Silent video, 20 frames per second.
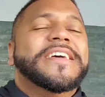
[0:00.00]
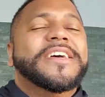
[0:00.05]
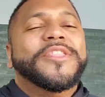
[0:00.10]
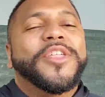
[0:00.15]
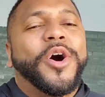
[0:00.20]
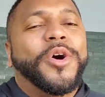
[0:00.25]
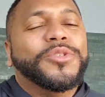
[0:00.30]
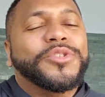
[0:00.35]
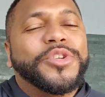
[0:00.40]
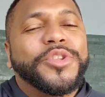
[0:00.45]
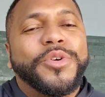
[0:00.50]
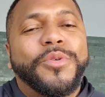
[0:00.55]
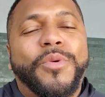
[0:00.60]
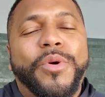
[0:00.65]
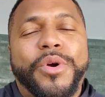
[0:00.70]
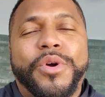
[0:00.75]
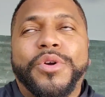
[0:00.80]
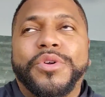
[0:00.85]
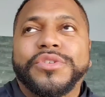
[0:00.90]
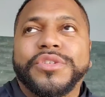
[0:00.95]
Those are the
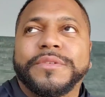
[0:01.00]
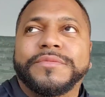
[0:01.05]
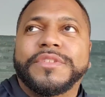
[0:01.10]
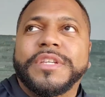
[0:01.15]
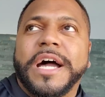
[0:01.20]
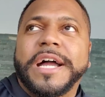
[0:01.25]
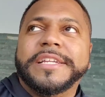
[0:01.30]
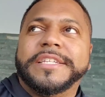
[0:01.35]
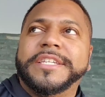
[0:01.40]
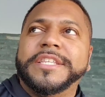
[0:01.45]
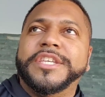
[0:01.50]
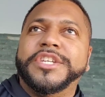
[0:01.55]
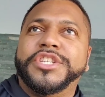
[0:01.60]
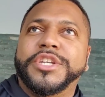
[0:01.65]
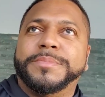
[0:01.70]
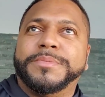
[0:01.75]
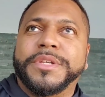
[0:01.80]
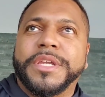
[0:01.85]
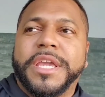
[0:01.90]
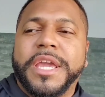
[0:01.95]
words of Tyson the
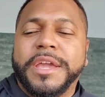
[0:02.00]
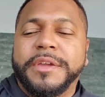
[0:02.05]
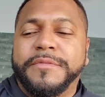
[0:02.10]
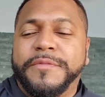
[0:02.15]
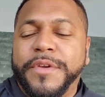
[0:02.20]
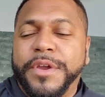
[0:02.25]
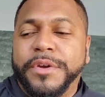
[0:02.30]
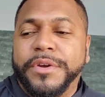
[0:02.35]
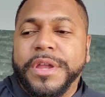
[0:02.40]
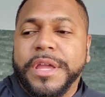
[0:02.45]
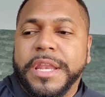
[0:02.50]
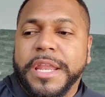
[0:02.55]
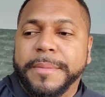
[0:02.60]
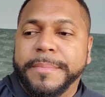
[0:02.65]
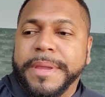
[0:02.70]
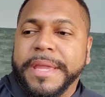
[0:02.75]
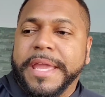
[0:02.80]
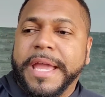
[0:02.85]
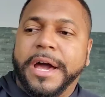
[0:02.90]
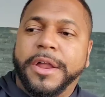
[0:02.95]
Gypsy King Fury, and let
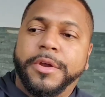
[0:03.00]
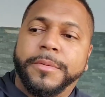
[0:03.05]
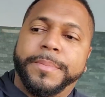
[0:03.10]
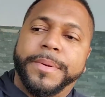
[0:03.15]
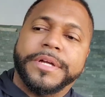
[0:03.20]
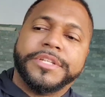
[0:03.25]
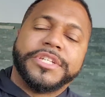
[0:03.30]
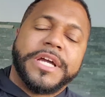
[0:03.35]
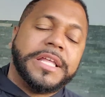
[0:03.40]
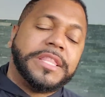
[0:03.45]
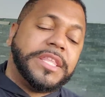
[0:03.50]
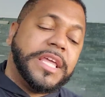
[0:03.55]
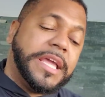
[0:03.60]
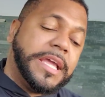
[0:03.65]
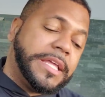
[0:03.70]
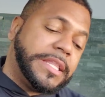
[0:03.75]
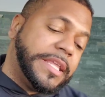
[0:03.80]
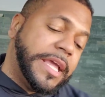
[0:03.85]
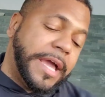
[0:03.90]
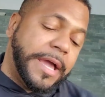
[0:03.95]
me counterpunch. I
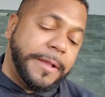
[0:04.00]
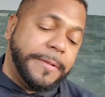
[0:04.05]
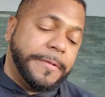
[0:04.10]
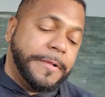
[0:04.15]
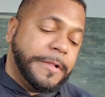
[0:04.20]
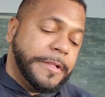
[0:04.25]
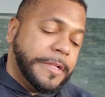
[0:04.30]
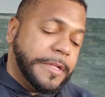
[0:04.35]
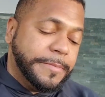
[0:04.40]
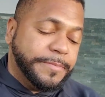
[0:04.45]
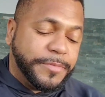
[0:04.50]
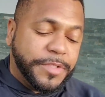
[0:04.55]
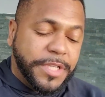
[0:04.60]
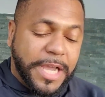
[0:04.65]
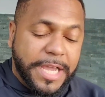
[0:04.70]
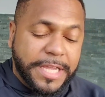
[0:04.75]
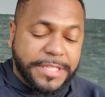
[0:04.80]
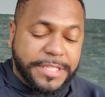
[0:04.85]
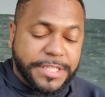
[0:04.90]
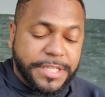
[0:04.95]
think that
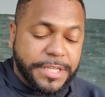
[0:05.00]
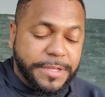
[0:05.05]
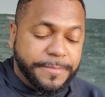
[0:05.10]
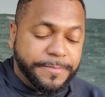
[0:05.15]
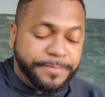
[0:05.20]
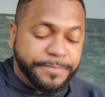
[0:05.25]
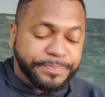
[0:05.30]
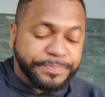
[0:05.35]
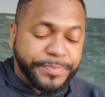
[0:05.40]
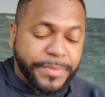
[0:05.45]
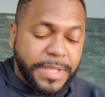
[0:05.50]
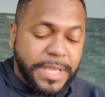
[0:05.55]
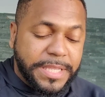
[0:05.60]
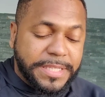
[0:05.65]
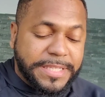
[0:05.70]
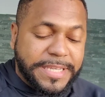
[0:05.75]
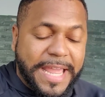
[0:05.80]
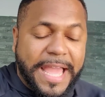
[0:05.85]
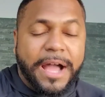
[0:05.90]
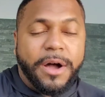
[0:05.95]
Tyson
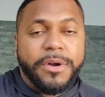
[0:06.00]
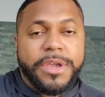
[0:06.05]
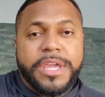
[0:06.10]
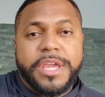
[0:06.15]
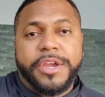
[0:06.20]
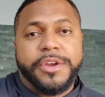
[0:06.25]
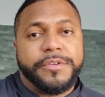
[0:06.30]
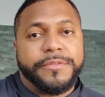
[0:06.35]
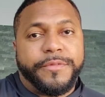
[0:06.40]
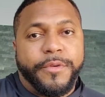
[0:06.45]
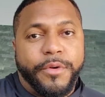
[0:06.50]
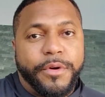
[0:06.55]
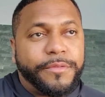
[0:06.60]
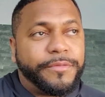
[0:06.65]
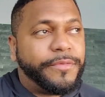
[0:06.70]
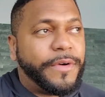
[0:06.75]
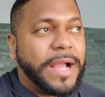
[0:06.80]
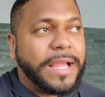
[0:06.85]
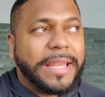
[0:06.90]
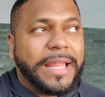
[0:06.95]
is now eager for a
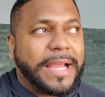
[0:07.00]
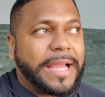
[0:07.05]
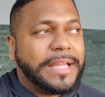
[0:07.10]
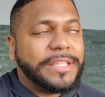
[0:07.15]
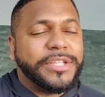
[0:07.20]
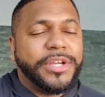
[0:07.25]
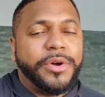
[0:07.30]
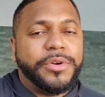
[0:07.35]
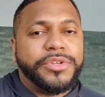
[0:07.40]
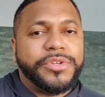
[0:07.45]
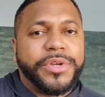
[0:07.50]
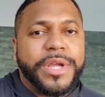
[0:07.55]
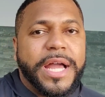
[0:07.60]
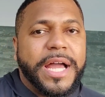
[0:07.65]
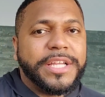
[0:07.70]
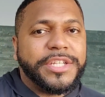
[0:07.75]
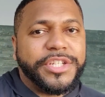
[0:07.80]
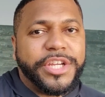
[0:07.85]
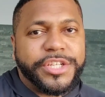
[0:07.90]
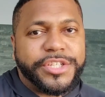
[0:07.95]
fight, like I told you
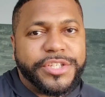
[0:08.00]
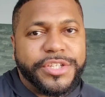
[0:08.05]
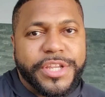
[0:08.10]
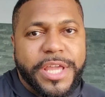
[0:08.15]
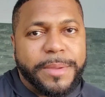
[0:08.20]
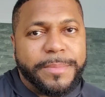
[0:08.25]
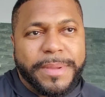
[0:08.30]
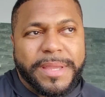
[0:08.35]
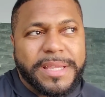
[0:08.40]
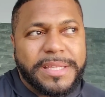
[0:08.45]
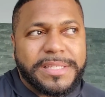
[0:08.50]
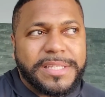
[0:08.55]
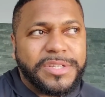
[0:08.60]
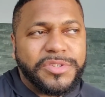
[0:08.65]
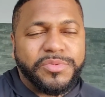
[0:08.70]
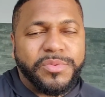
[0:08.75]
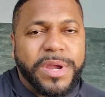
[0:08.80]
guys yesterday, because he's